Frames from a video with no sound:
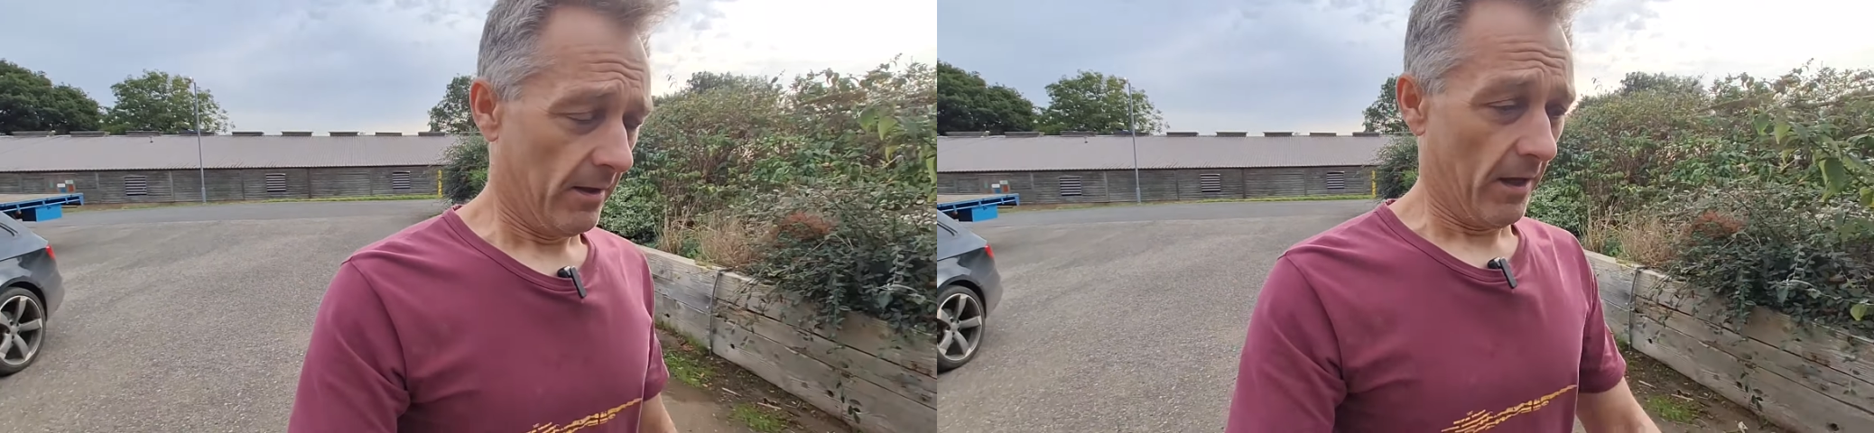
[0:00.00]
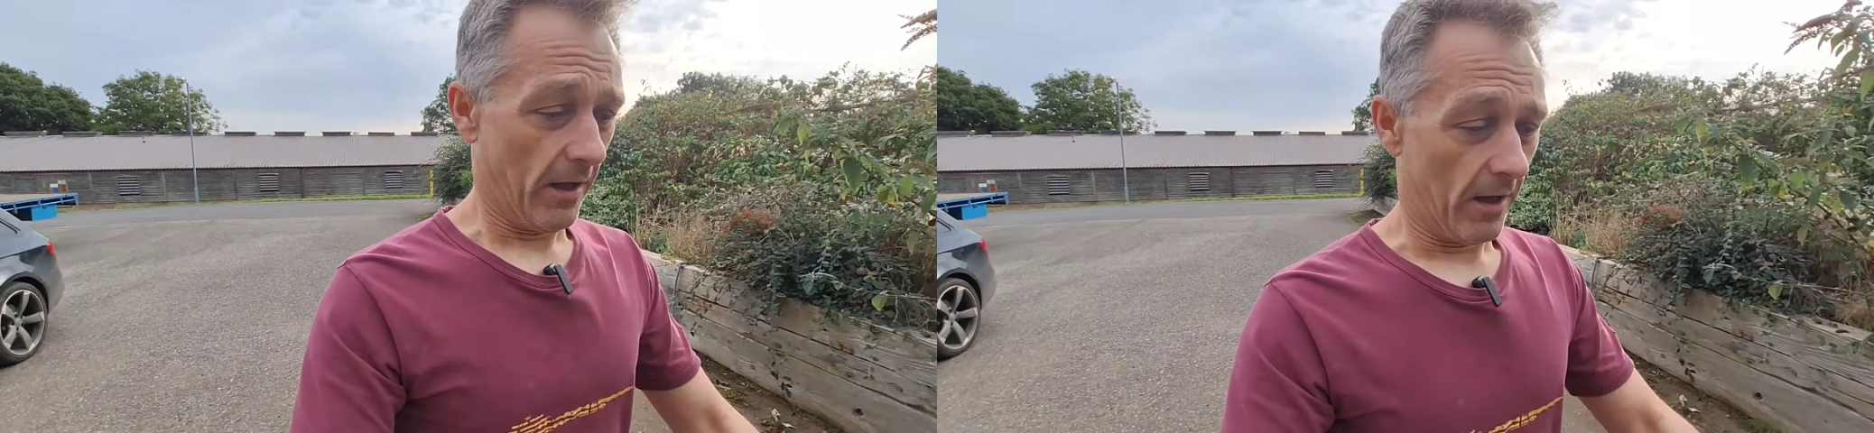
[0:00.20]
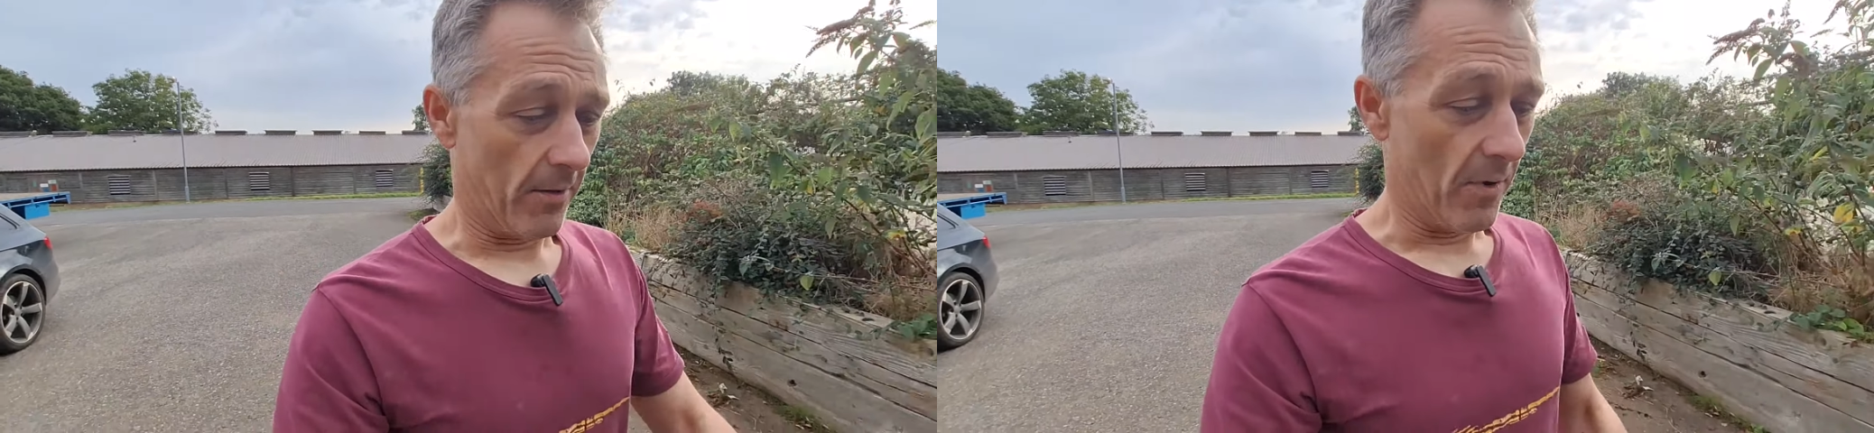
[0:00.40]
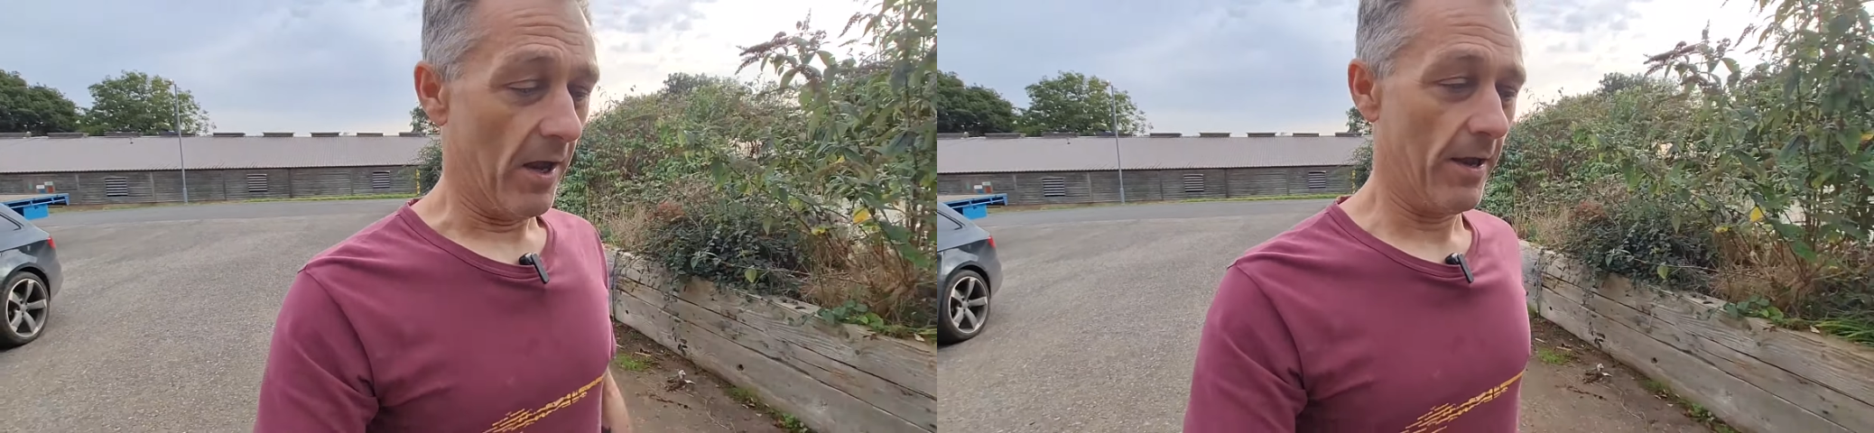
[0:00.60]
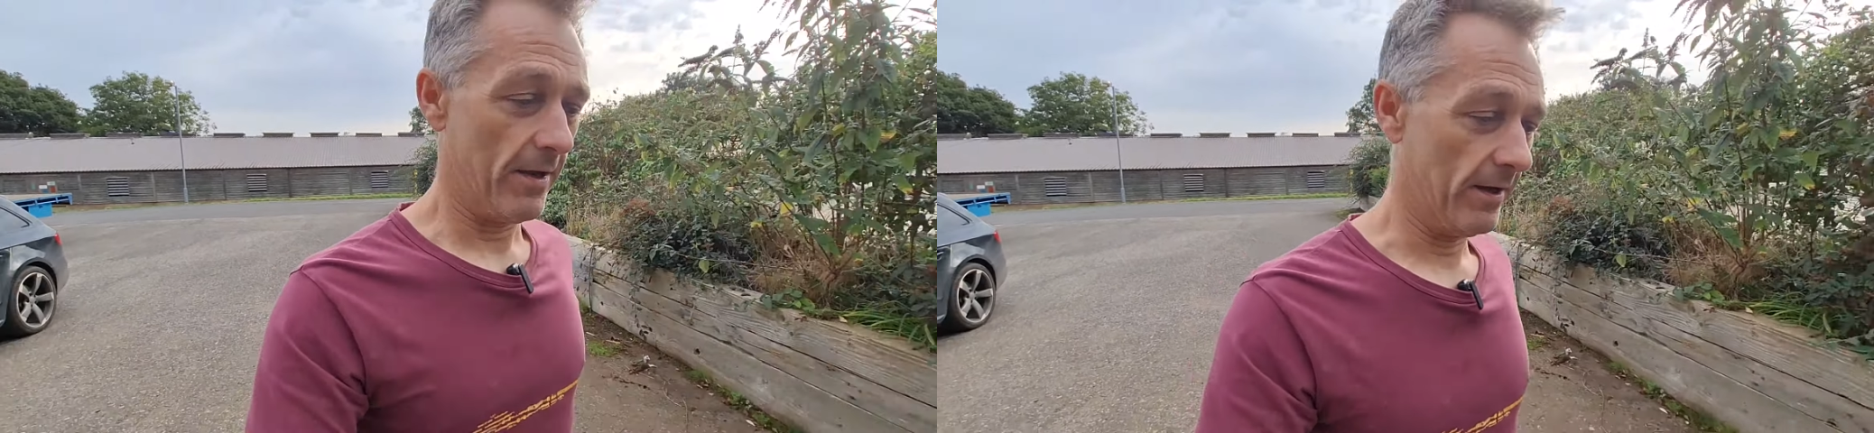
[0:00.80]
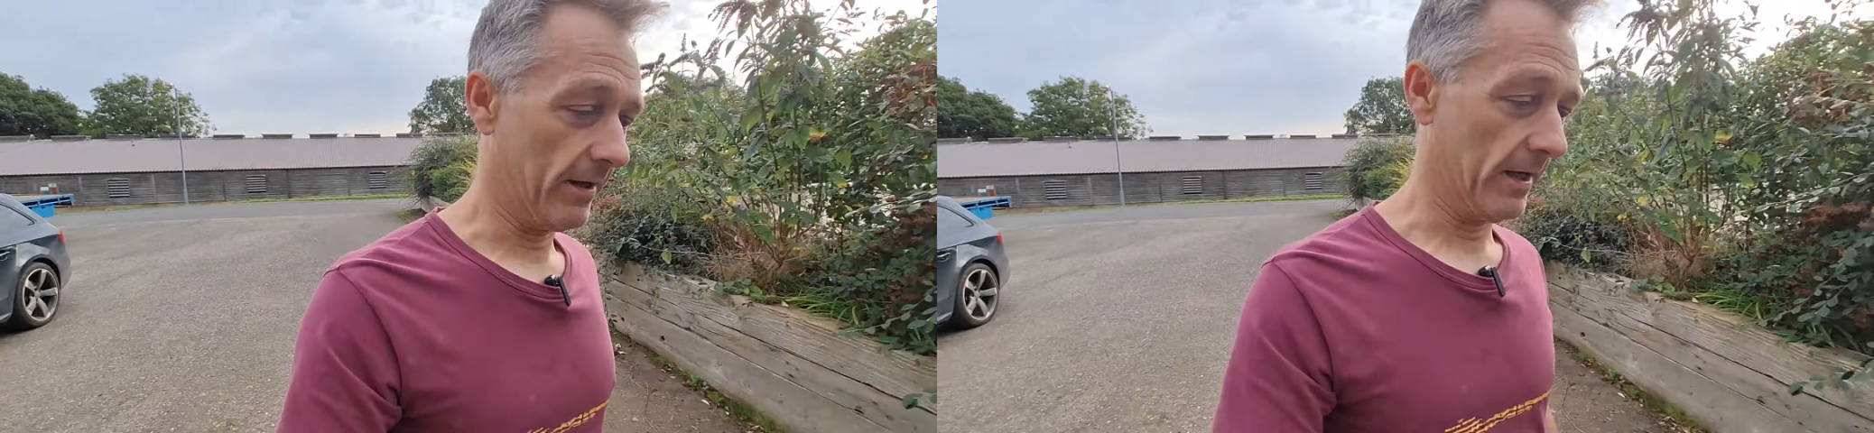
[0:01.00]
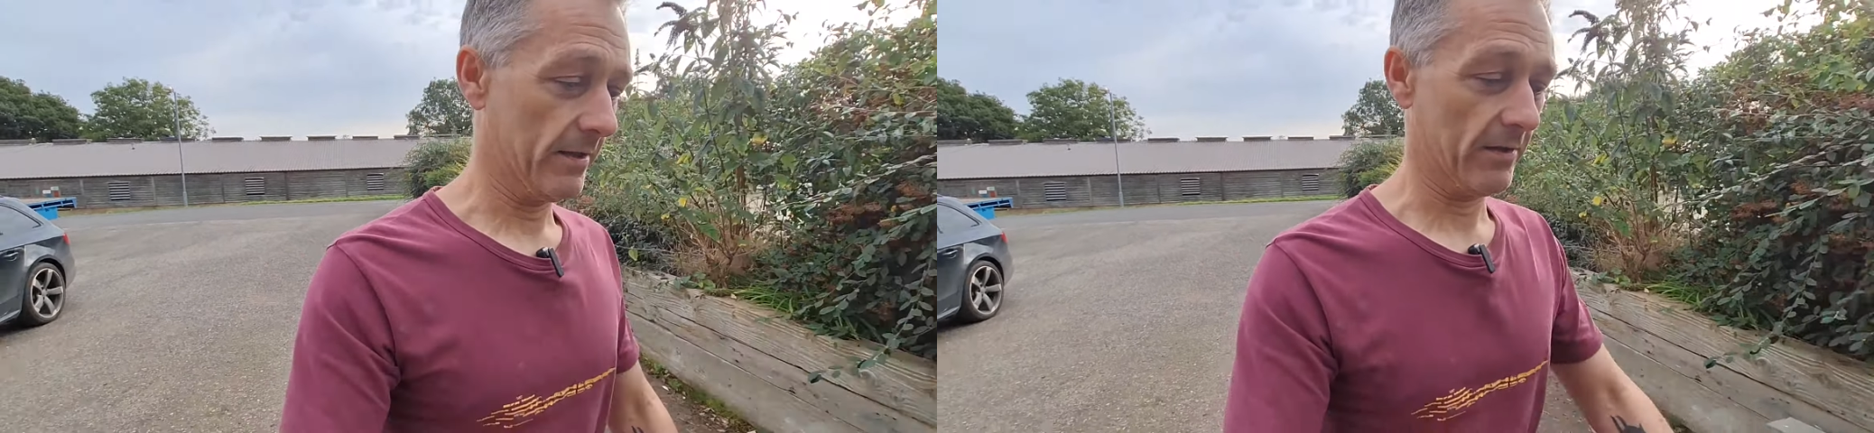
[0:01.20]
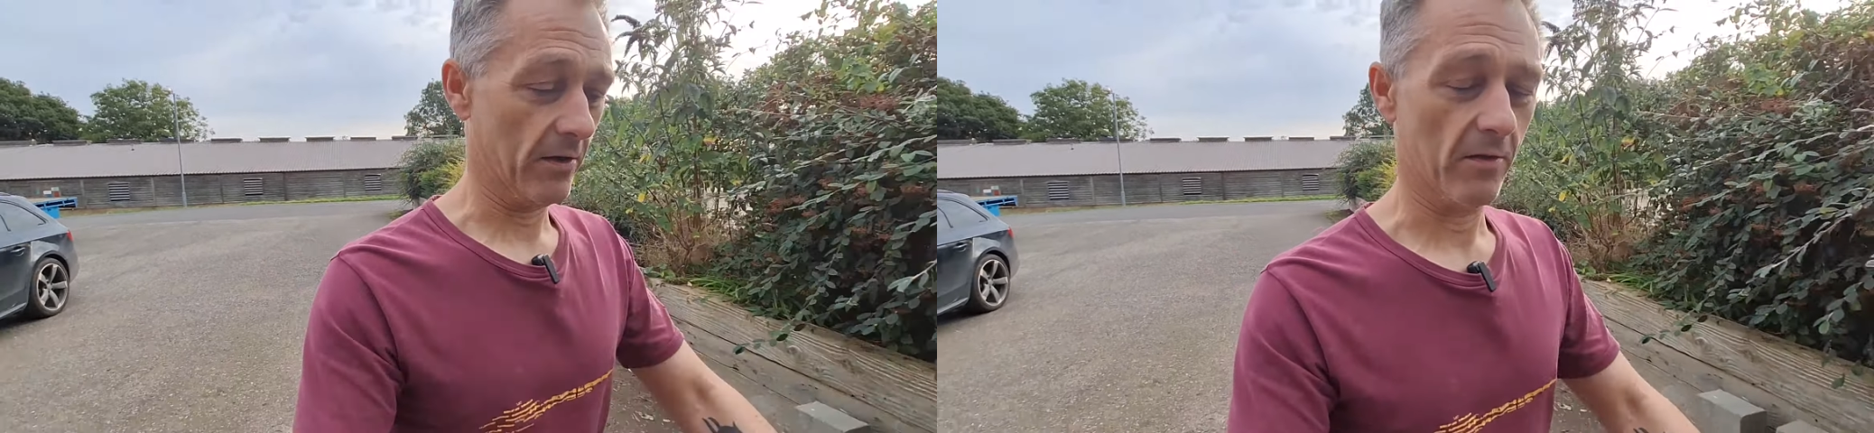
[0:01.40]
And
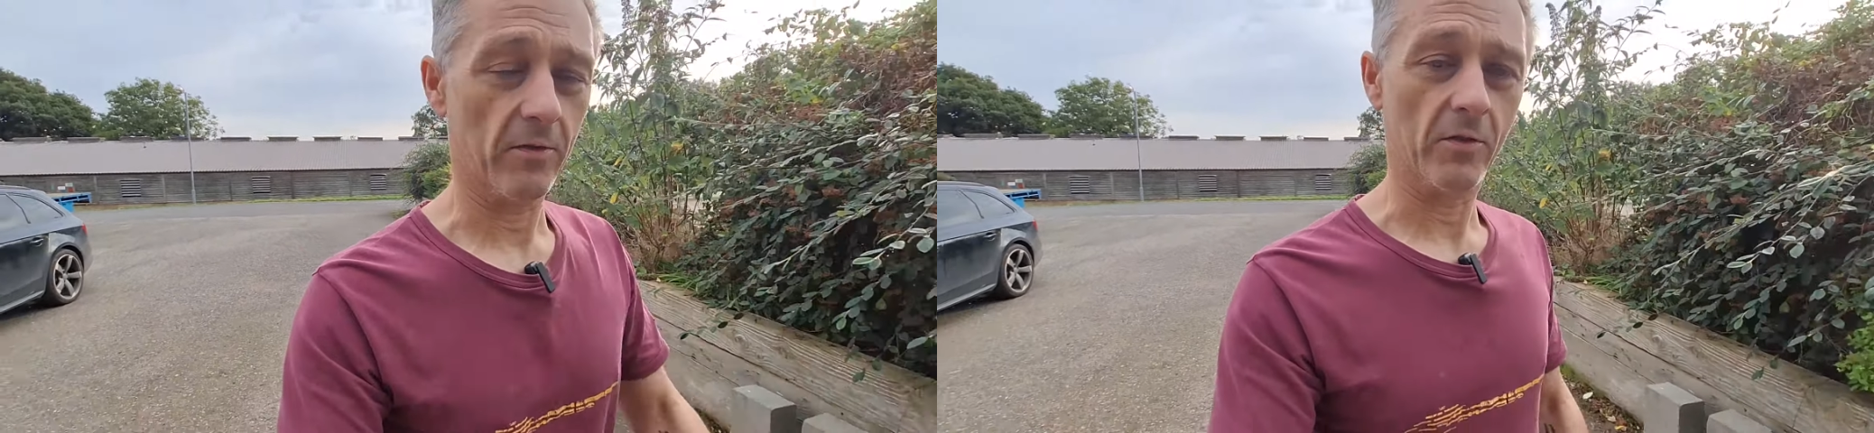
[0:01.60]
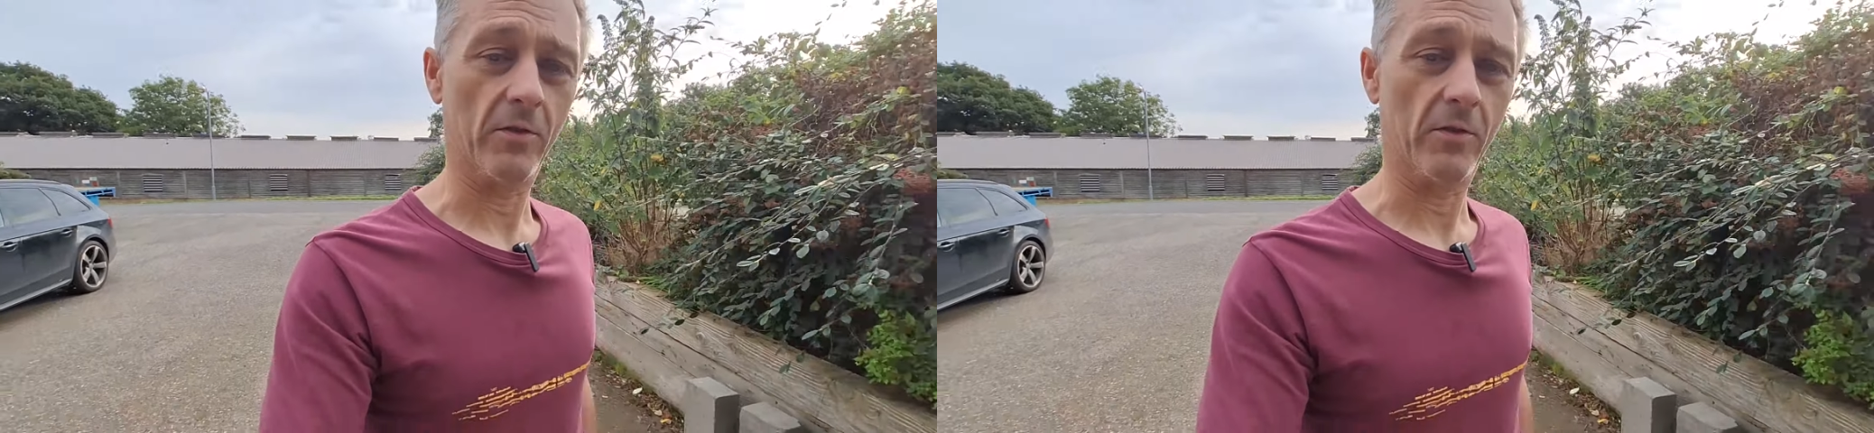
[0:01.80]
it's going to